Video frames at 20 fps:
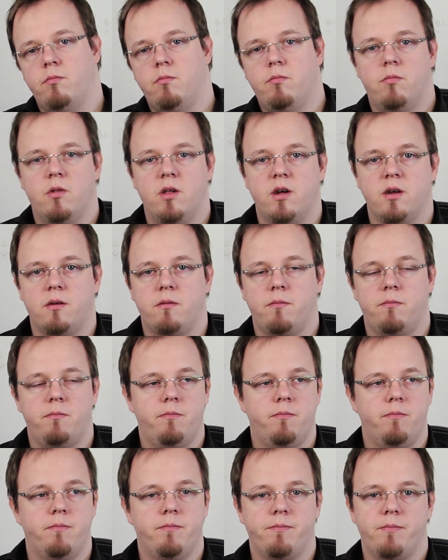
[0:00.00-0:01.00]
like,
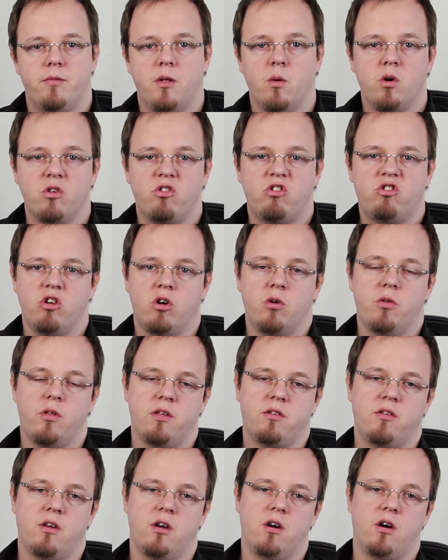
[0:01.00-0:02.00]
they want to show
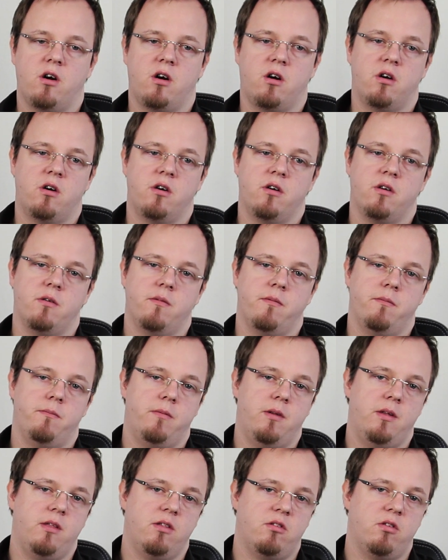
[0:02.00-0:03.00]
that they are
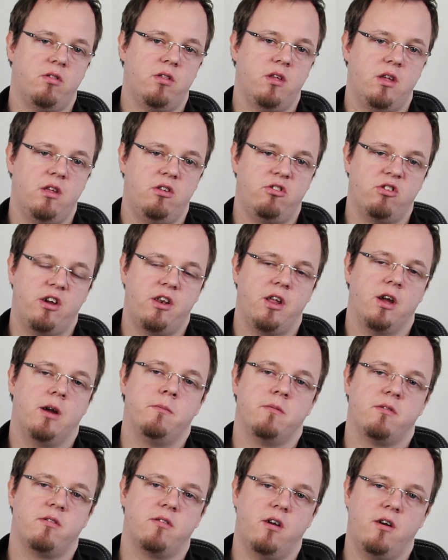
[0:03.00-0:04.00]
into the
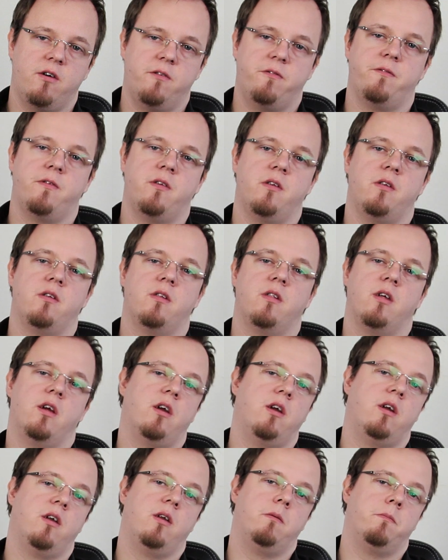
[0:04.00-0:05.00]
JDM stuff, and
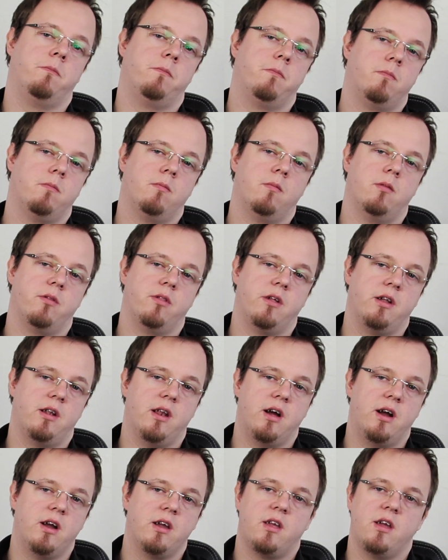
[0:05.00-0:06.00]
they
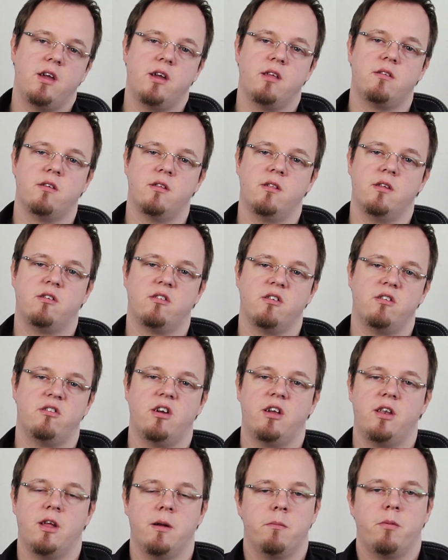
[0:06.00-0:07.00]
like it, and it's a
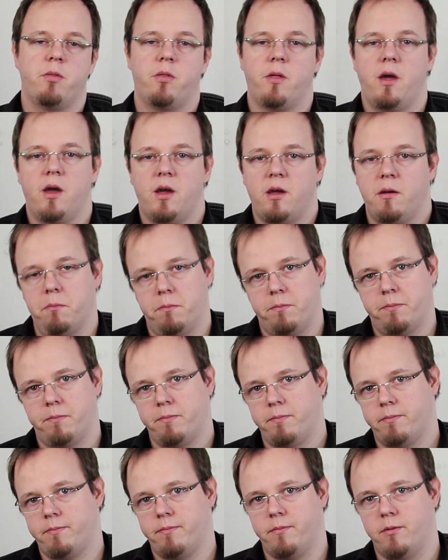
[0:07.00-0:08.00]
JDM thing,
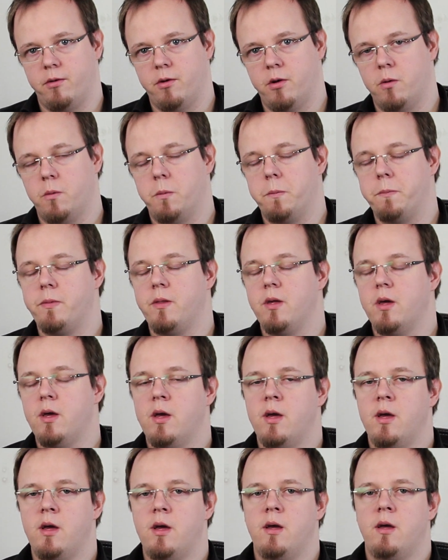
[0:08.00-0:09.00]
you know.
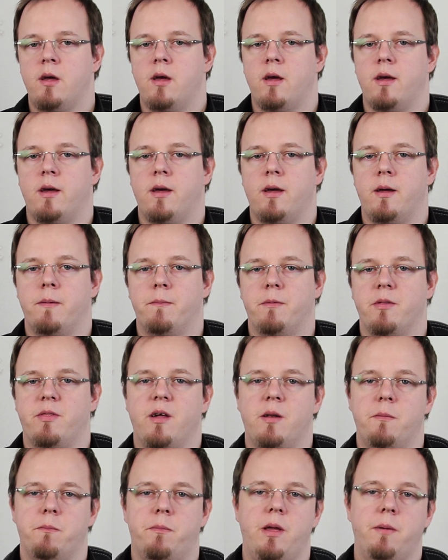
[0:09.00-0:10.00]
But
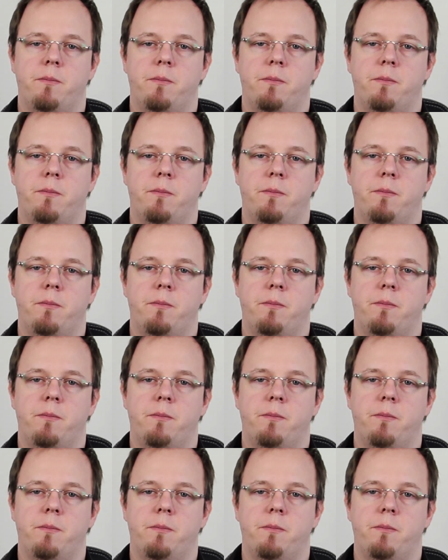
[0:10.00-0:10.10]
then